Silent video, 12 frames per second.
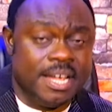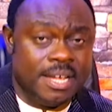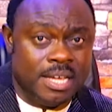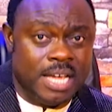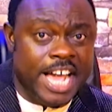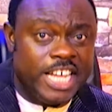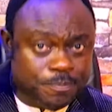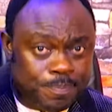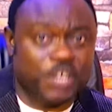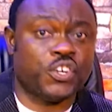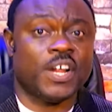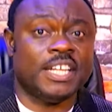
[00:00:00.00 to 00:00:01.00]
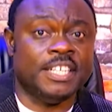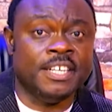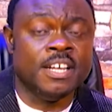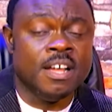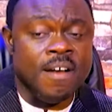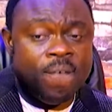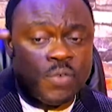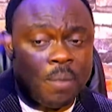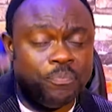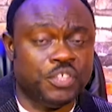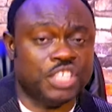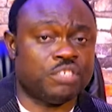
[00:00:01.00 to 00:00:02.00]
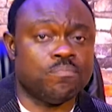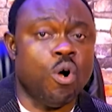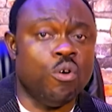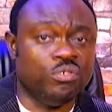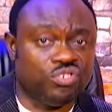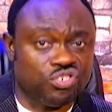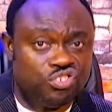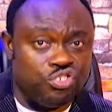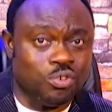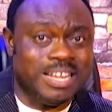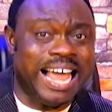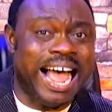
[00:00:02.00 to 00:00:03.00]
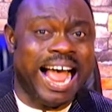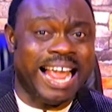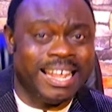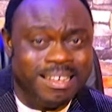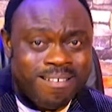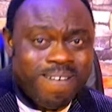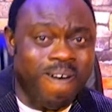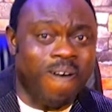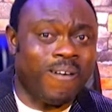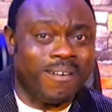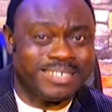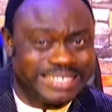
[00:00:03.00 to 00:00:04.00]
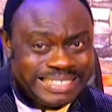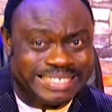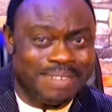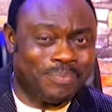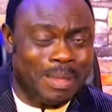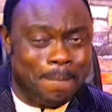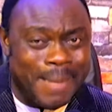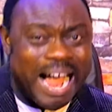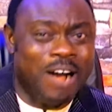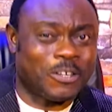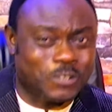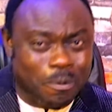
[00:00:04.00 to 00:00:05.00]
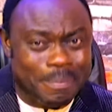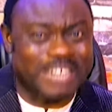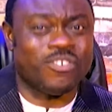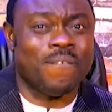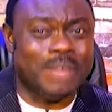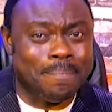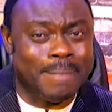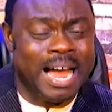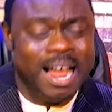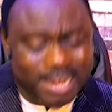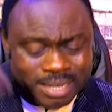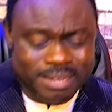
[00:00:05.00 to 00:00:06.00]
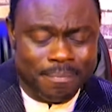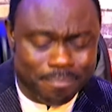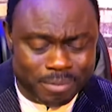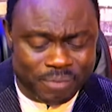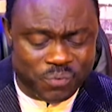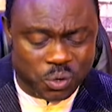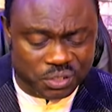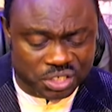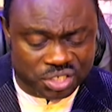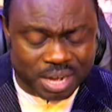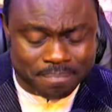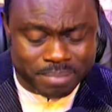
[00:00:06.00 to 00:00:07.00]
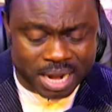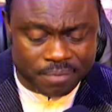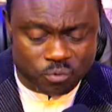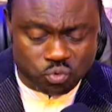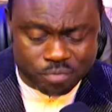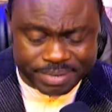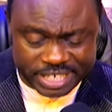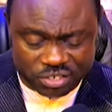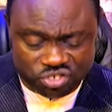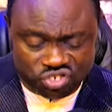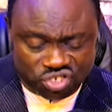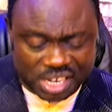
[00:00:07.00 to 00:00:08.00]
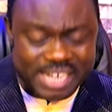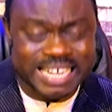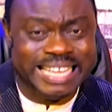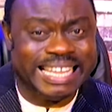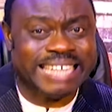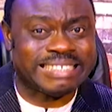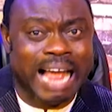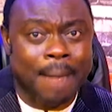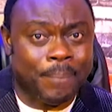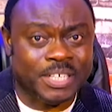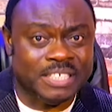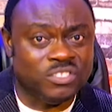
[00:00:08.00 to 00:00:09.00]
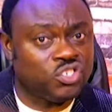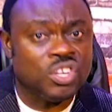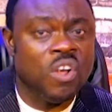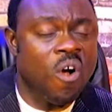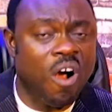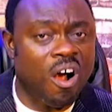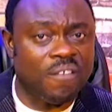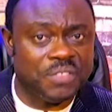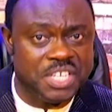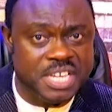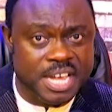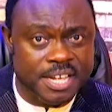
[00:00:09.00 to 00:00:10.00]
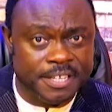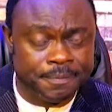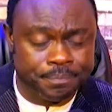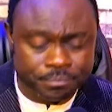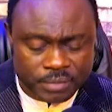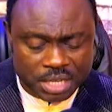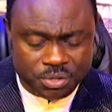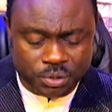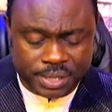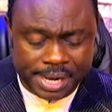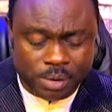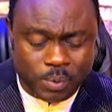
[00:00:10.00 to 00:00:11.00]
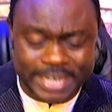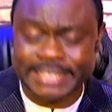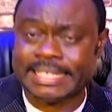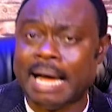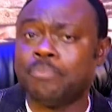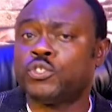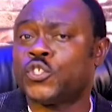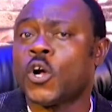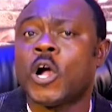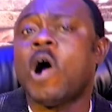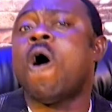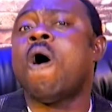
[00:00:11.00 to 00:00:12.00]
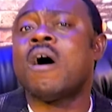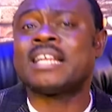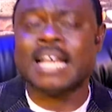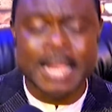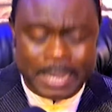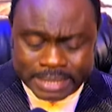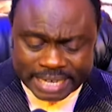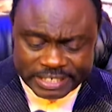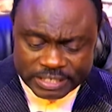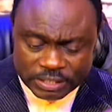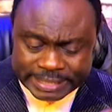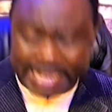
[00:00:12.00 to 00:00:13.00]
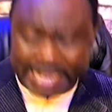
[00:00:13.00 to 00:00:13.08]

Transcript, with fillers: especially from this month, July, August, September, October, November, before December, we'll begin to see the last happenings of the year. You see, when it comes to God, there's never